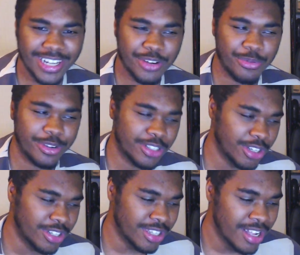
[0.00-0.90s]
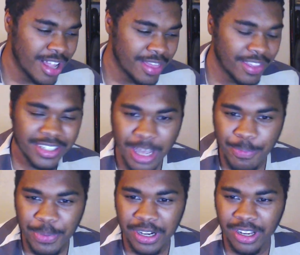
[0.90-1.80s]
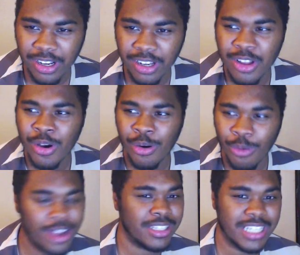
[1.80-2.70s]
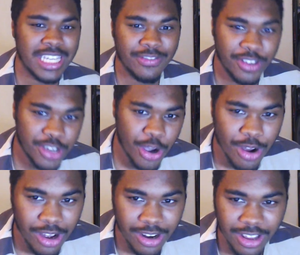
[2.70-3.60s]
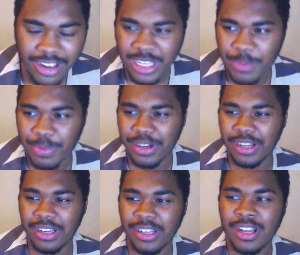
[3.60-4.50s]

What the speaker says: It was just the typical, what is even going on here, the typical,